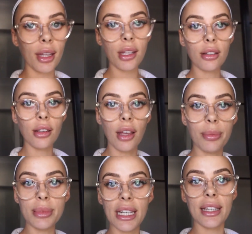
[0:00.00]
Little
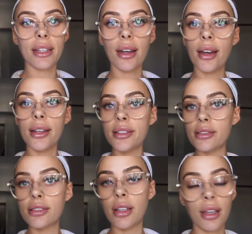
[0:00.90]
update,
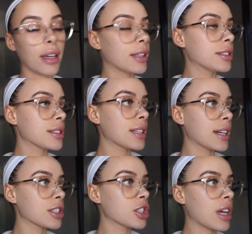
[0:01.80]
guys. I just
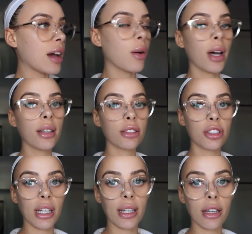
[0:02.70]
had a shower.
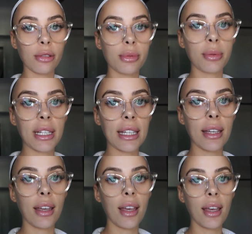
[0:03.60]
Jake helped me